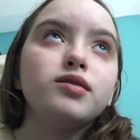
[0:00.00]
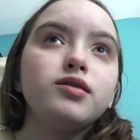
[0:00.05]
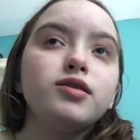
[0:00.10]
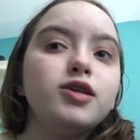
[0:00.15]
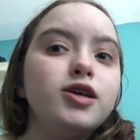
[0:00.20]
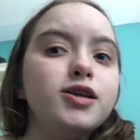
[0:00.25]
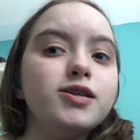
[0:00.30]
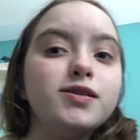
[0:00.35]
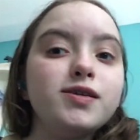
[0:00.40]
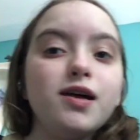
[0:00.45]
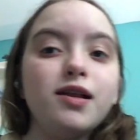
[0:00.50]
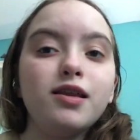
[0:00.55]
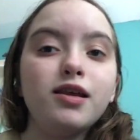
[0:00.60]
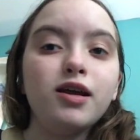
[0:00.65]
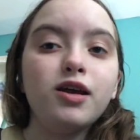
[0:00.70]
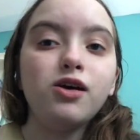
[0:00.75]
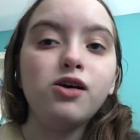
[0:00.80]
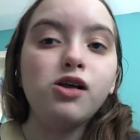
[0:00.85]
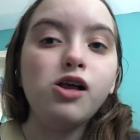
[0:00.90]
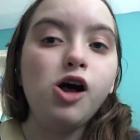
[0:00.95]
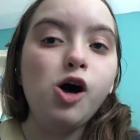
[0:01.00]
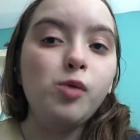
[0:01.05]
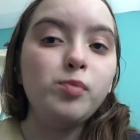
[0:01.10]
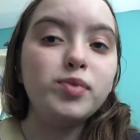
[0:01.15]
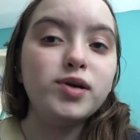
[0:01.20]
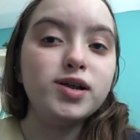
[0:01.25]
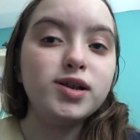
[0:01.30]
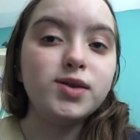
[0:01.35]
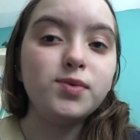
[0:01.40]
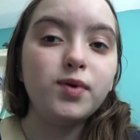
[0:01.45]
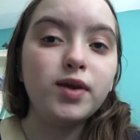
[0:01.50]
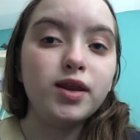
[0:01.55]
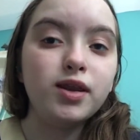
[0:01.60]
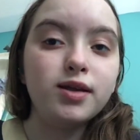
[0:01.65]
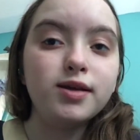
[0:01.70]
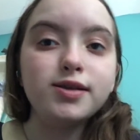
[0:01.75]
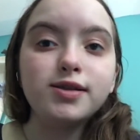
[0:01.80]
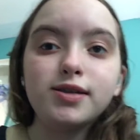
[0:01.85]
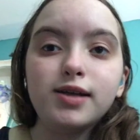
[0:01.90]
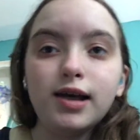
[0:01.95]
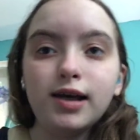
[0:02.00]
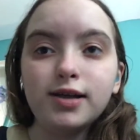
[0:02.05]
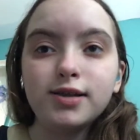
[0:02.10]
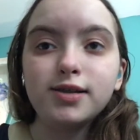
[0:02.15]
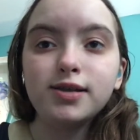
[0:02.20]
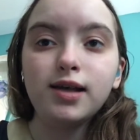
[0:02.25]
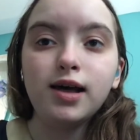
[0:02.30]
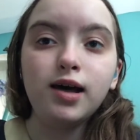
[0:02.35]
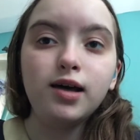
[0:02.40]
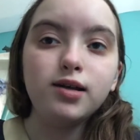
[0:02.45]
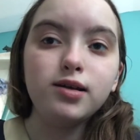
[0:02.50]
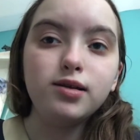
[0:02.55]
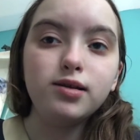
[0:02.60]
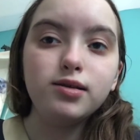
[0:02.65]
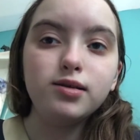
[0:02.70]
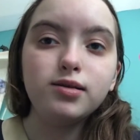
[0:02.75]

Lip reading: he said that he'll help us with this next set.